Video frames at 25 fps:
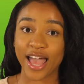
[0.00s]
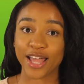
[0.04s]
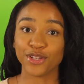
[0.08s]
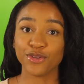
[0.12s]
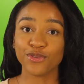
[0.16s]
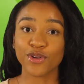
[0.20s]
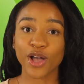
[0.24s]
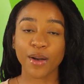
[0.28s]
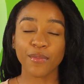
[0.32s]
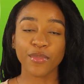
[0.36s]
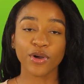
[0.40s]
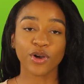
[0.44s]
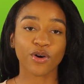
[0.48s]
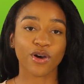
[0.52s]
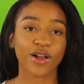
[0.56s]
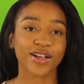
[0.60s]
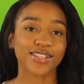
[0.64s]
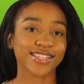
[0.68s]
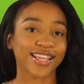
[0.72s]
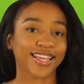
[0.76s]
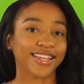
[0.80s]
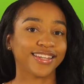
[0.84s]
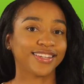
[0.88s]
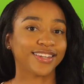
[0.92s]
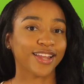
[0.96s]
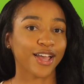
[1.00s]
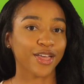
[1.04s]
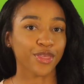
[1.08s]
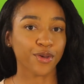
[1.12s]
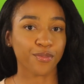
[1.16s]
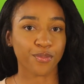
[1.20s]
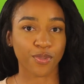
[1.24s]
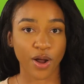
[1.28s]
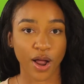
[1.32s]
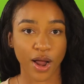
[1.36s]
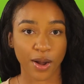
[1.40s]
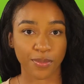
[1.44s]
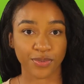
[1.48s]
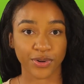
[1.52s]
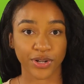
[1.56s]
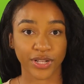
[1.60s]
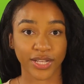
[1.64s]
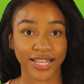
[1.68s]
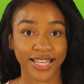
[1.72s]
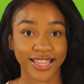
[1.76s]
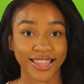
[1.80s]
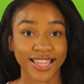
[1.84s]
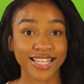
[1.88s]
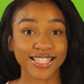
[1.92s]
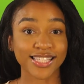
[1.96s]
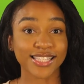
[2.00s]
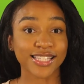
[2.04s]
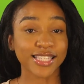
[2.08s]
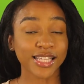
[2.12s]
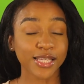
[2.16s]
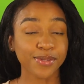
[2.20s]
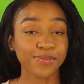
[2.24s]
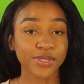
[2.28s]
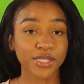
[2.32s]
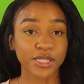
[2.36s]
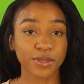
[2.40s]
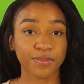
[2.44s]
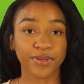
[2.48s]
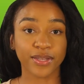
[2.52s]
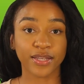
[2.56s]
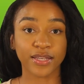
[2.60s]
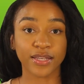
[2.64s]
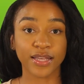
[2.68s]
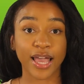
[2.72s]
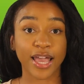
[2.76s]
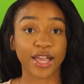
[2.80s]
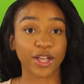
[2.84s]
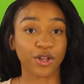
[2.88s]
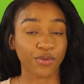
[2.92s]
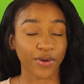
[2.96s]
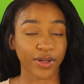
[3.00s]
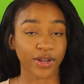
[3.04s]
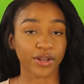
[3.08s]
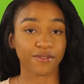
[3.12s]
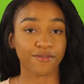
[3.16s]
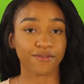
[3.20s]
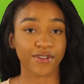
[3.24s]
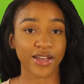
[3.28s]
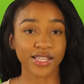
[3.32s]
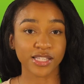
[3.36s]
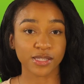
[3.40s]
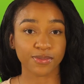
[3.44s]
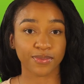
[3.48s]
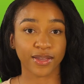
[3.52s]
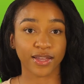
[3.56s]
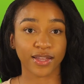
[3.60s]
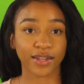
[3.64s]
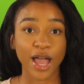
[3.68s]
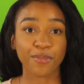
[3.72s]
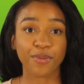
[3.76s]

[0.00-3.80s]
and you come across another property that seems to be a great investment,